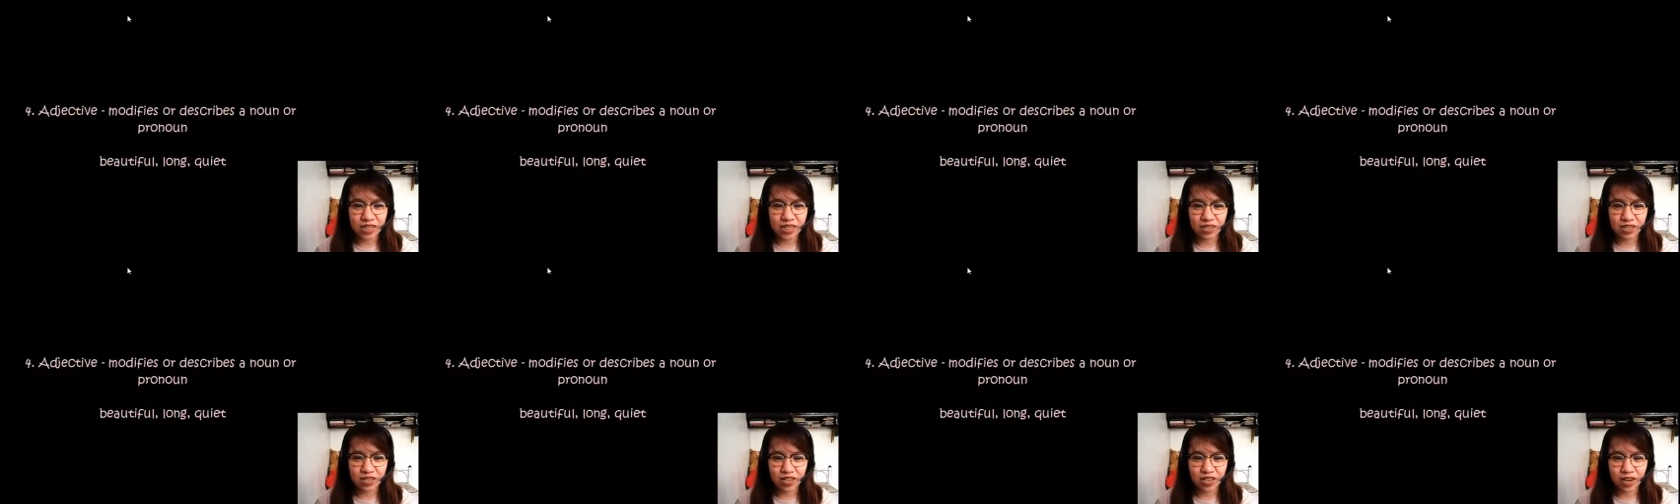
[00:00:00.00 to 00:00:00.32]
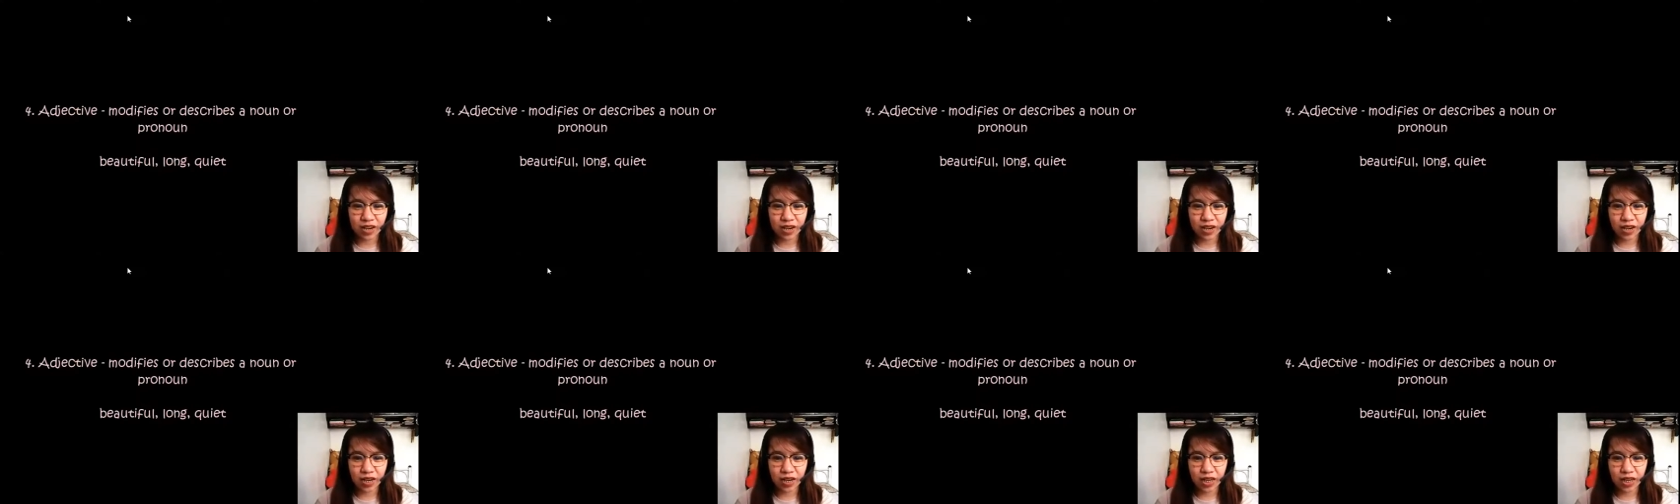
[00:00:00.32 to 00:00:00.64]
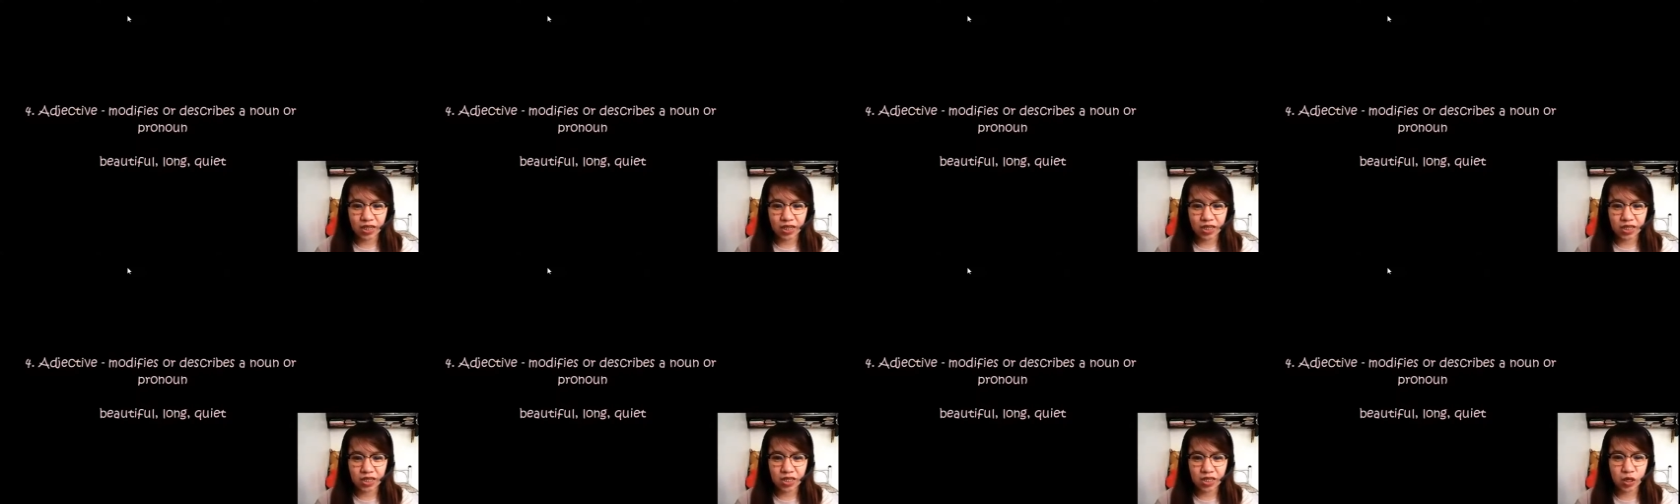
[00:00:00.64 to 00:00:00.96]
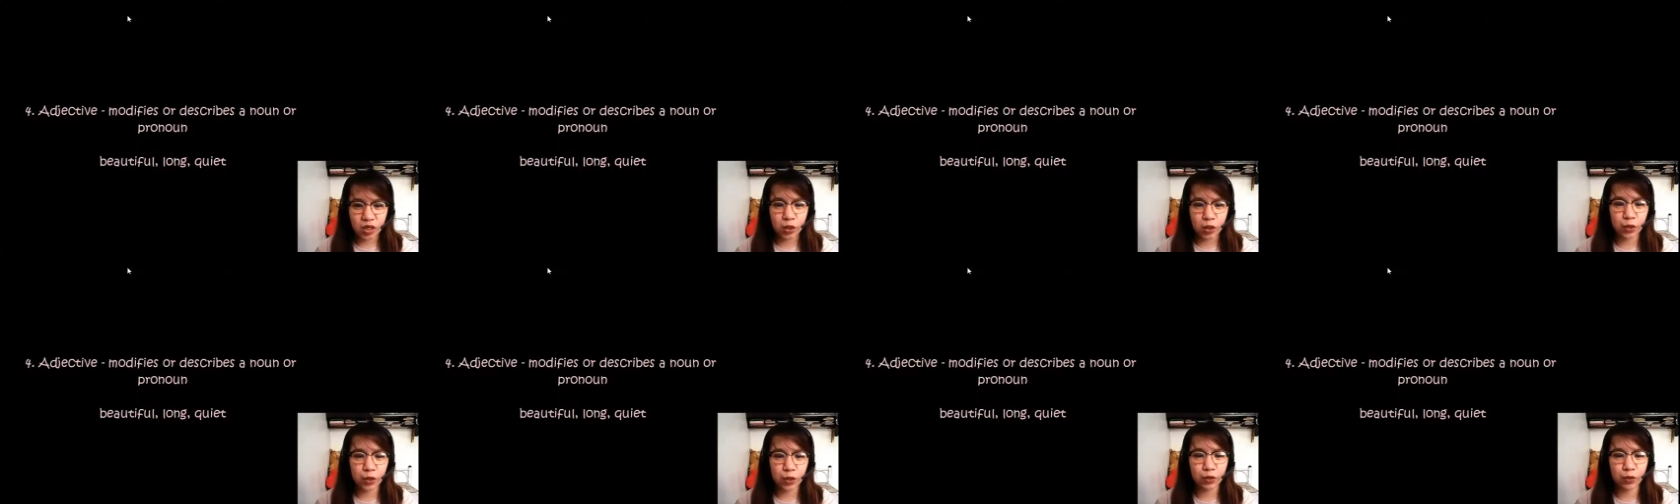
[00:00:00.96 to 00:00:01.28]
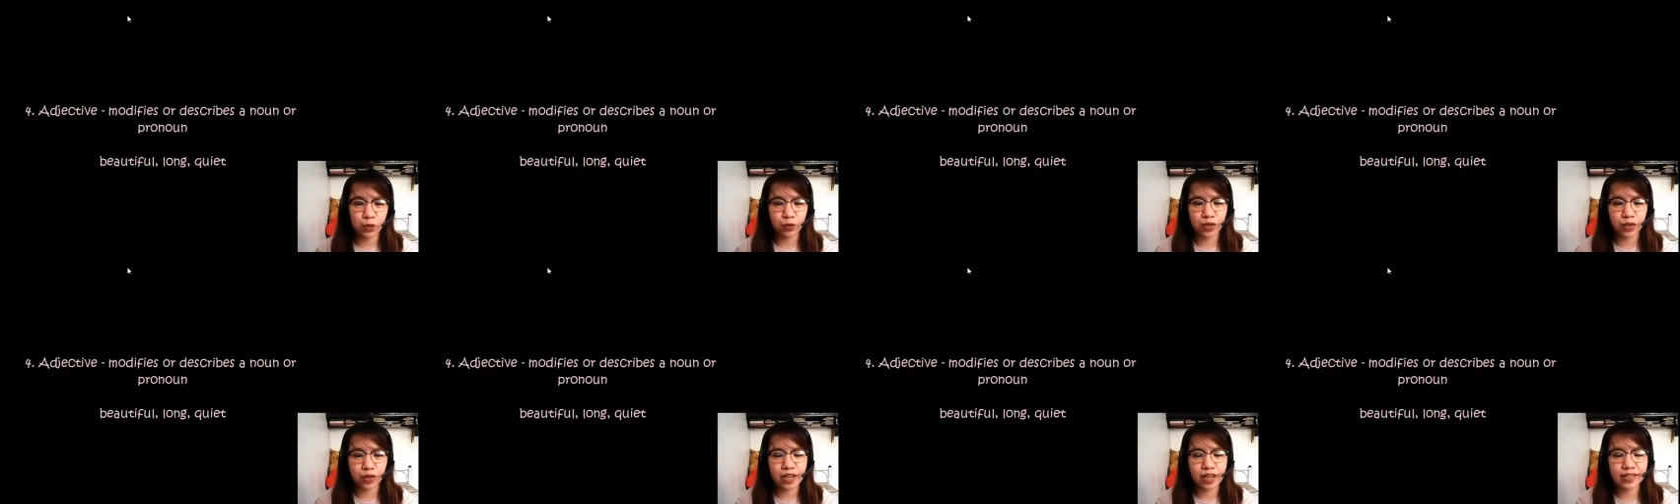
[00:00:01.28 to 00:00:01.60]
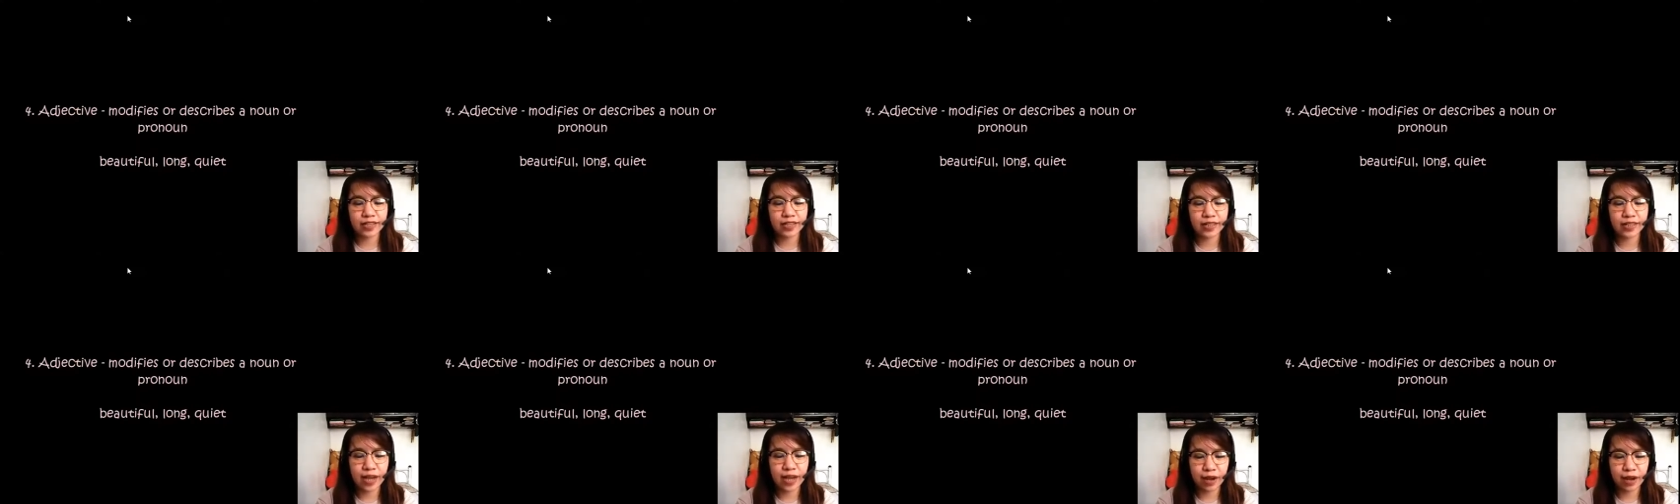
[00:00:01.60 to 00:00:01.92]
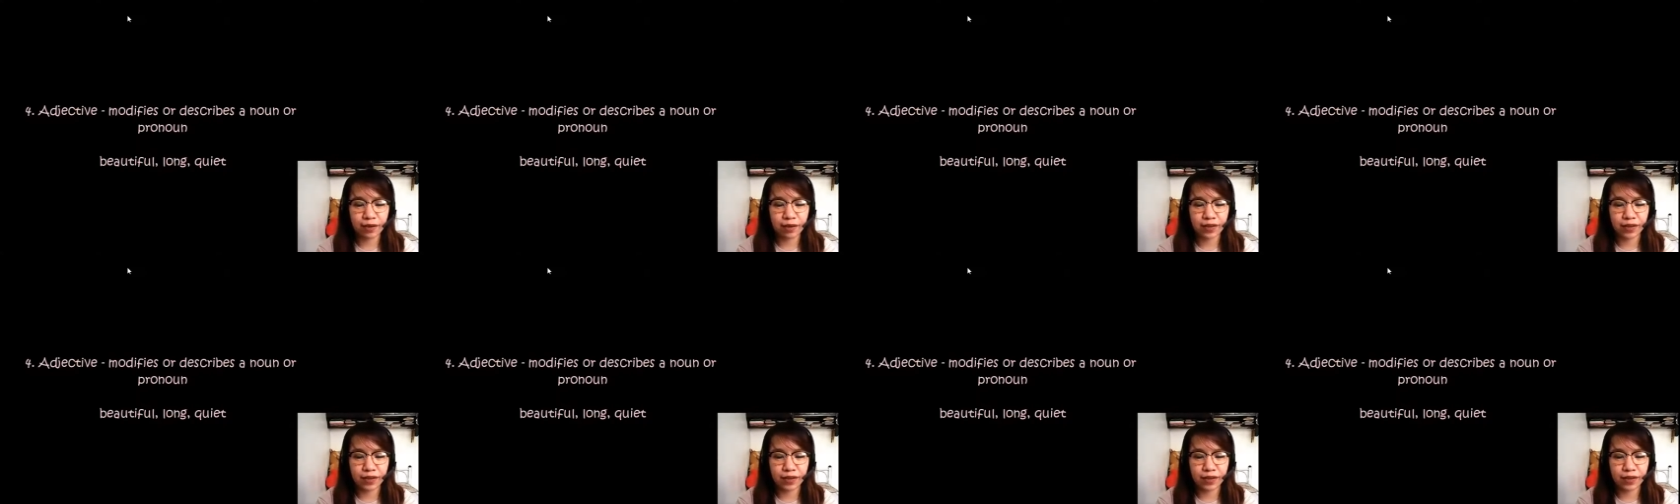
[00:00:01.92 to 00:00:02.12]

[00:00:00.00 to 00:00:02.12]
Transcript: Yeah, so let's have